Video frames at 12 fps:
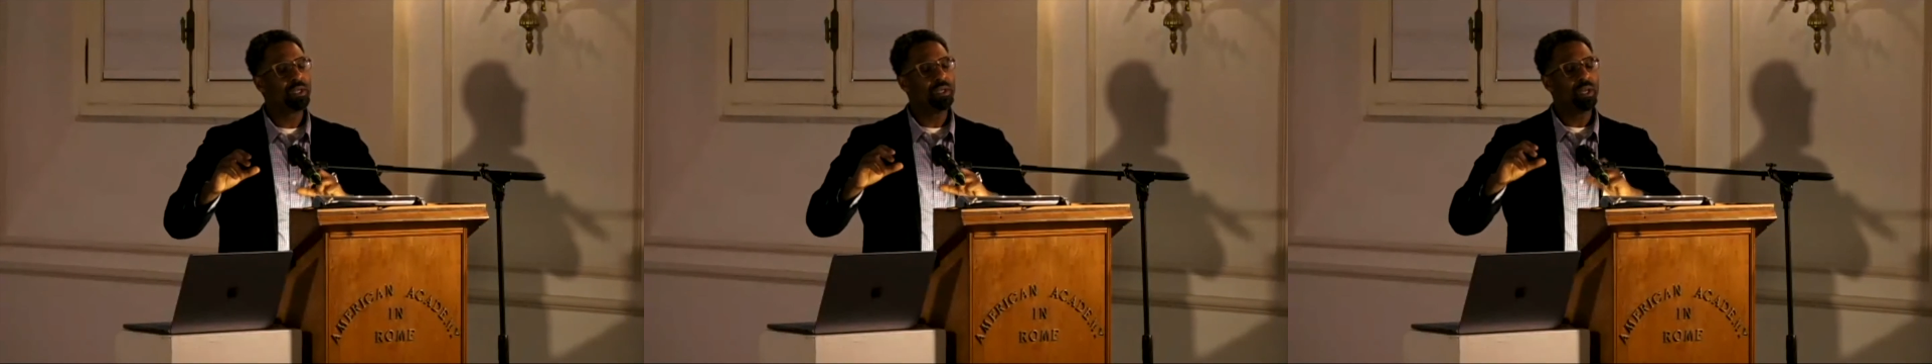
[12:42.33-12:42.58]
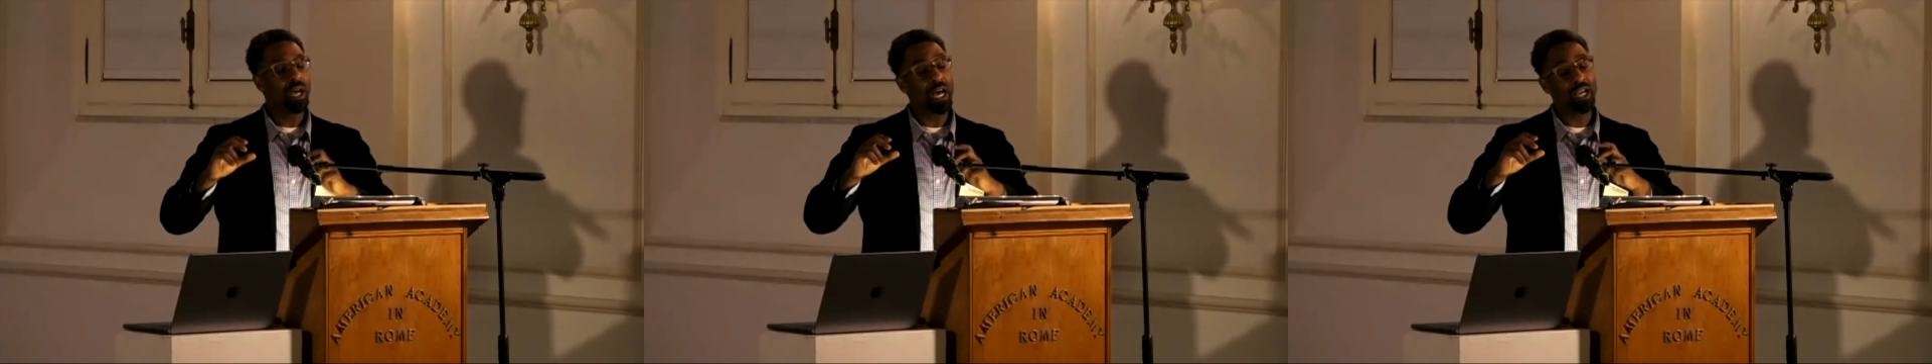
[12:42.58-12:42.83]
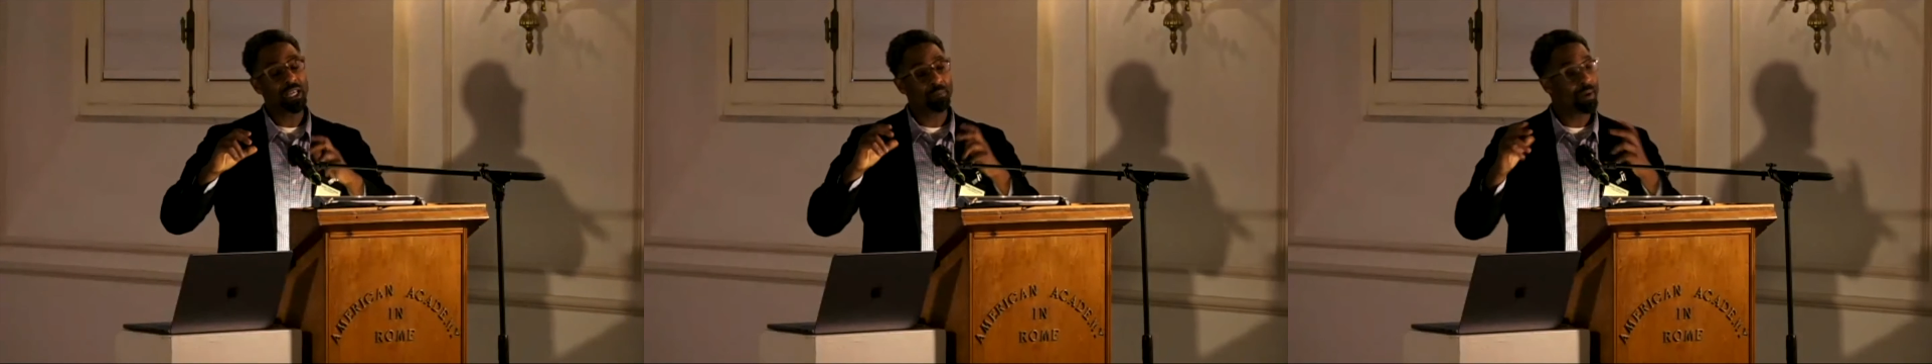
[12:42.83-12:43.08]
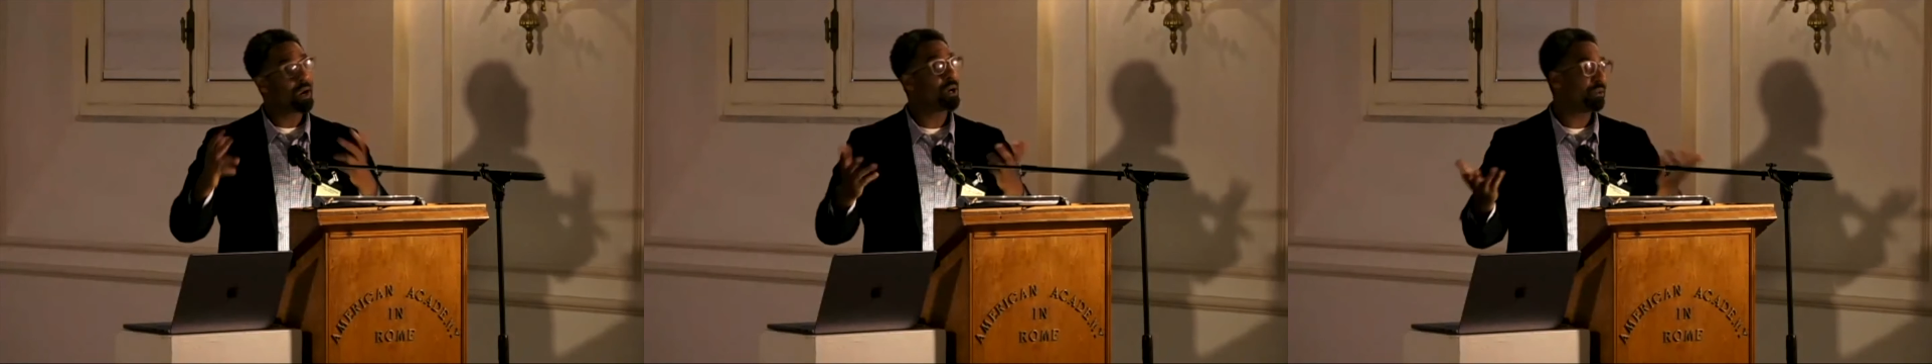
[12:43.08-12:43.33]
uh,
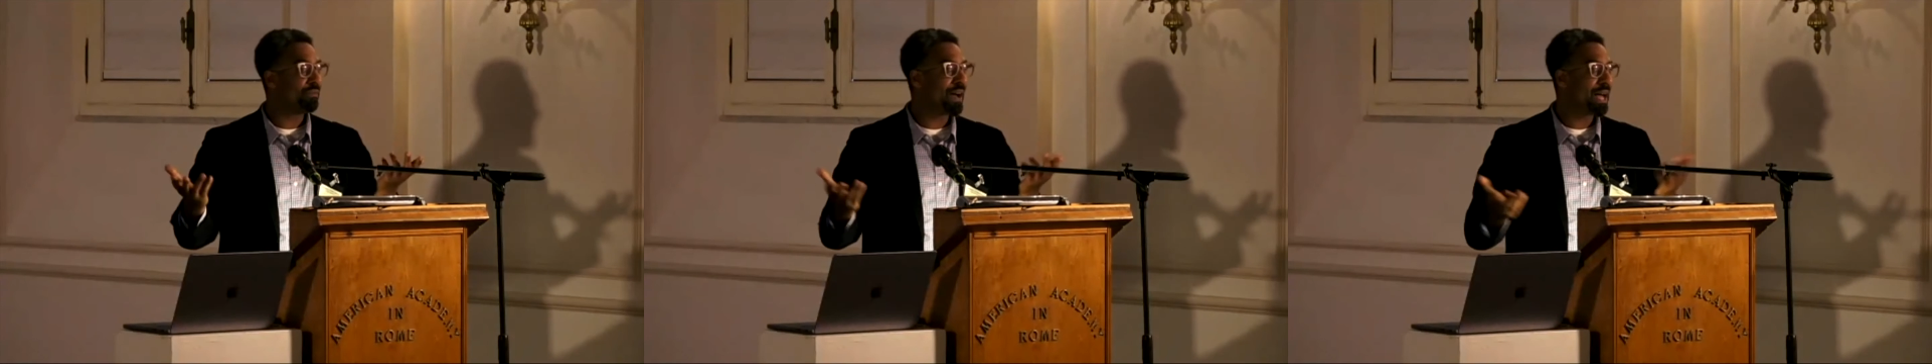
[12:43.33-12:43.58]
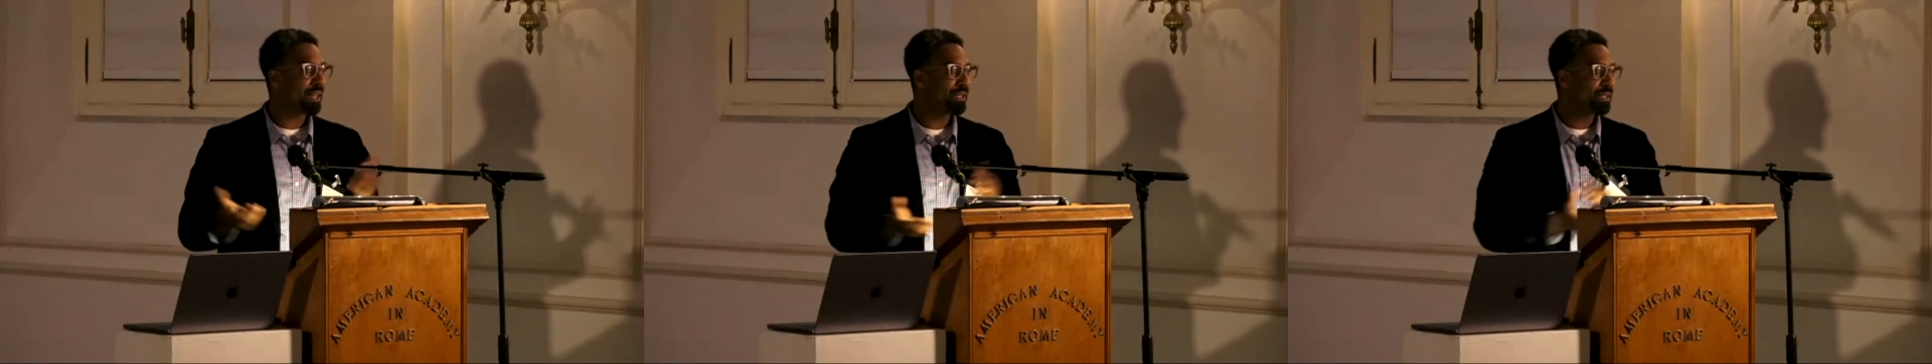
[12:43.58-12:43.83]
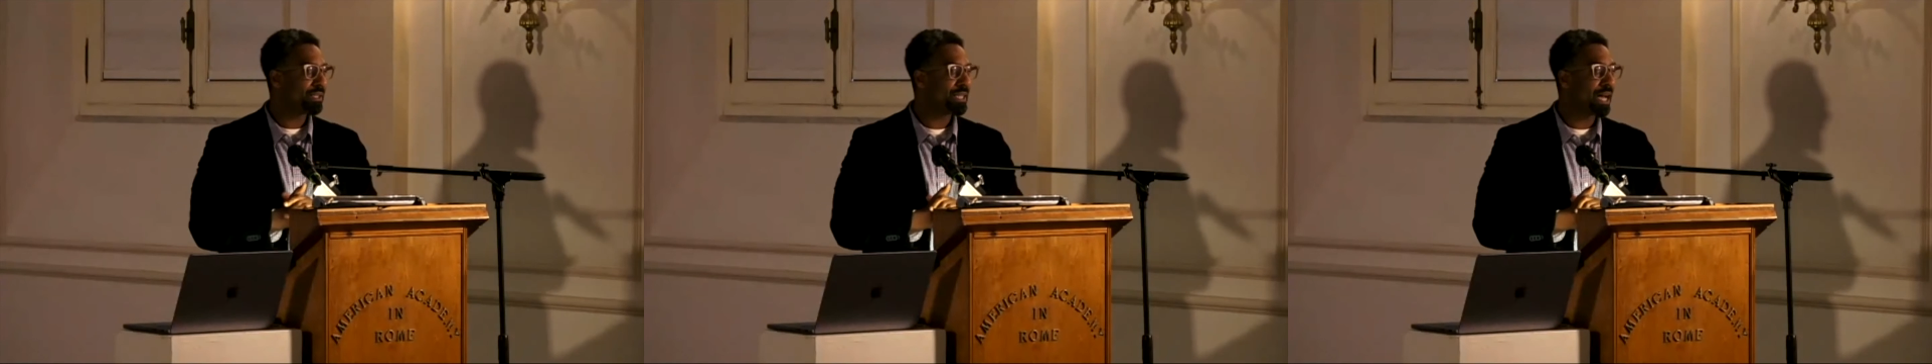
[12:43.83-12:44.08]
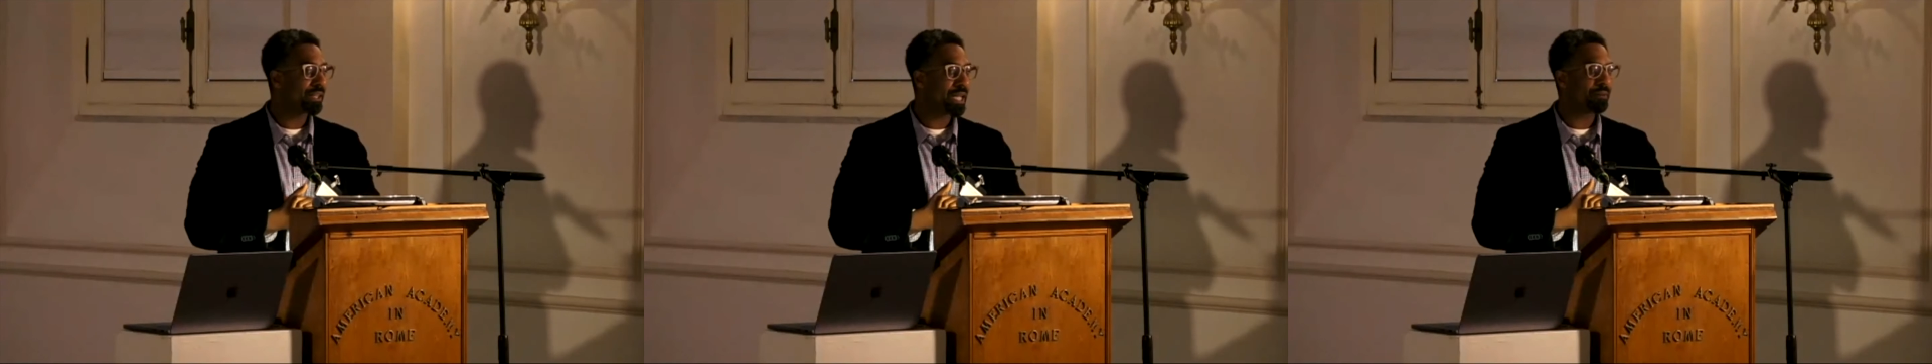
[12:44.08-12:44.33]
comparative violence in
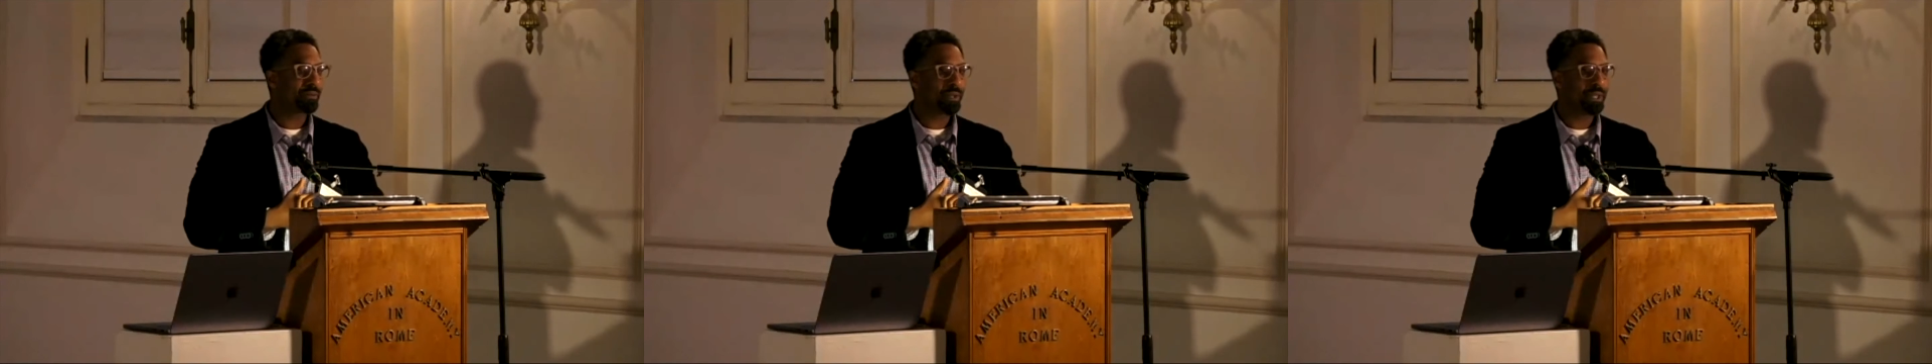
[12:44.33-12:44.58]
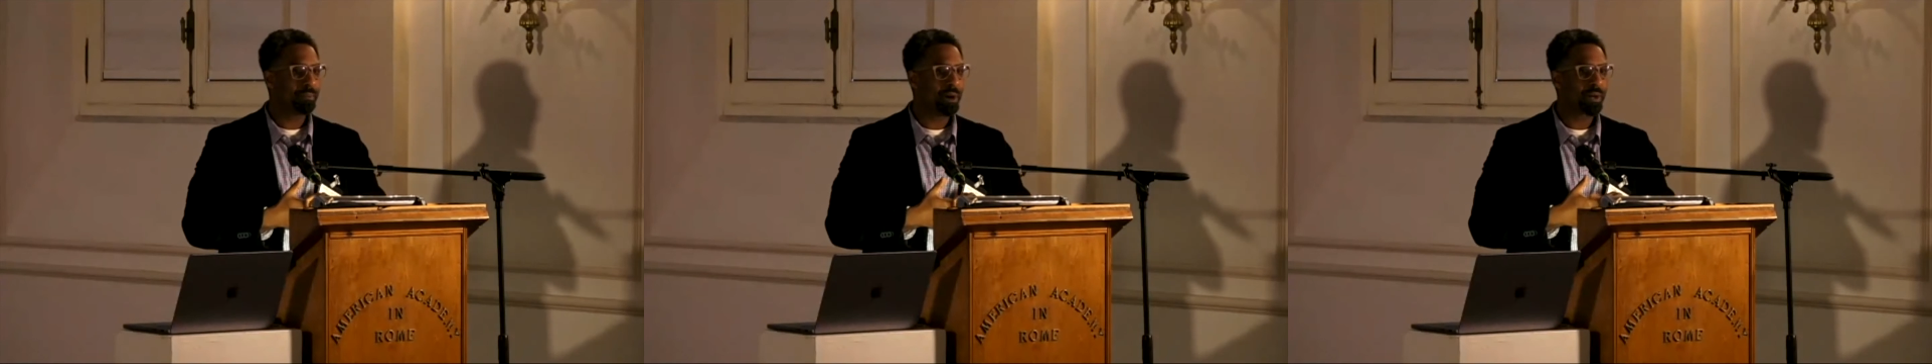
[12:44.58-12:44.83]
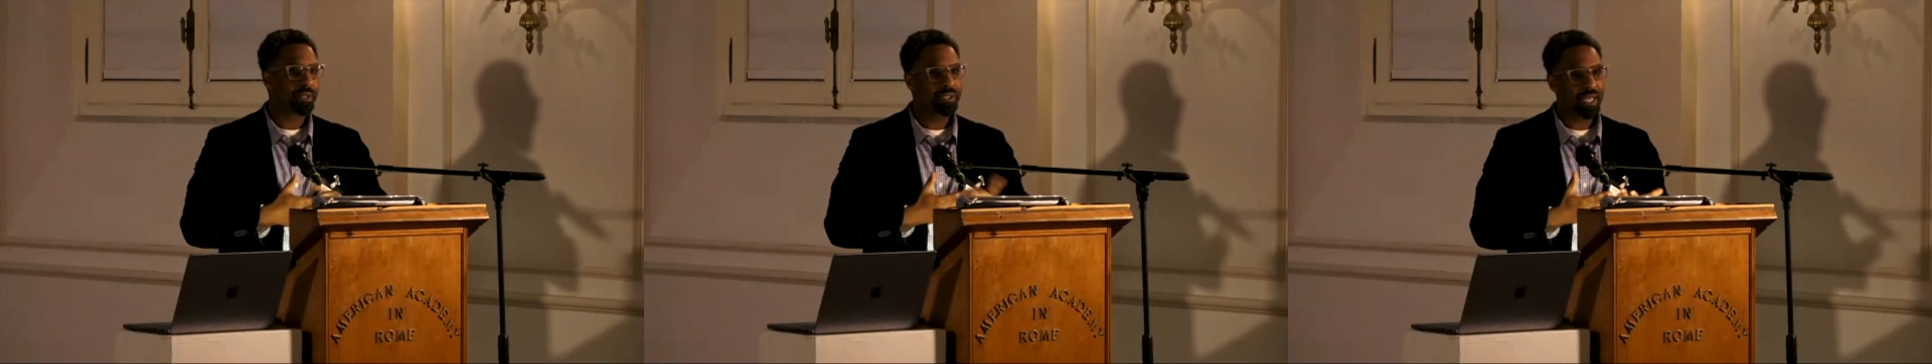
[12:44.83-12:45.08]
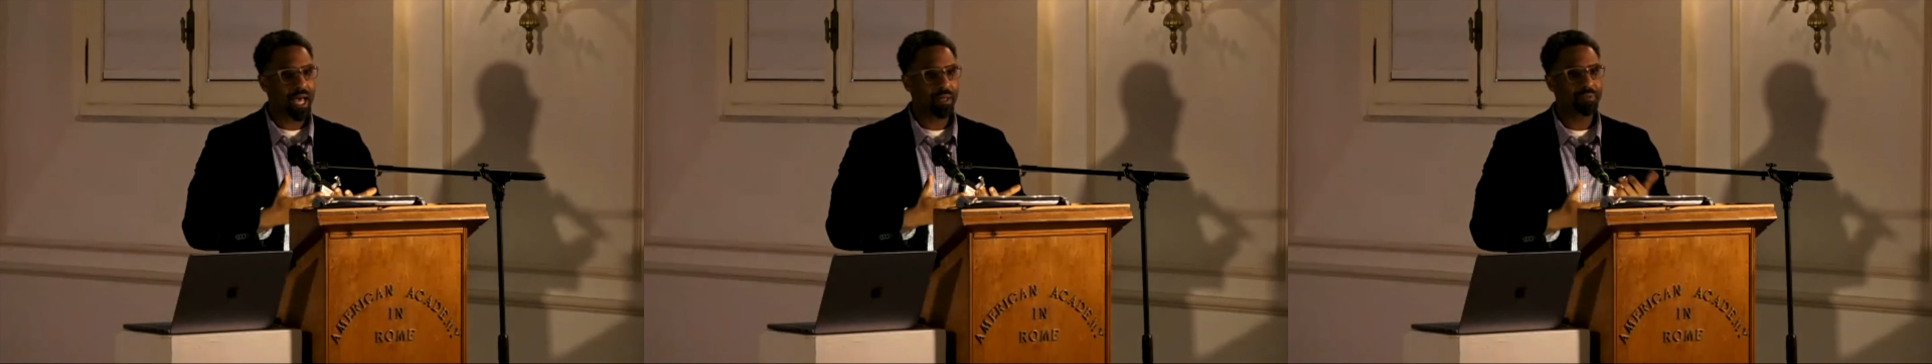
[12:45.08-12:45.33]
South Africa and the American South.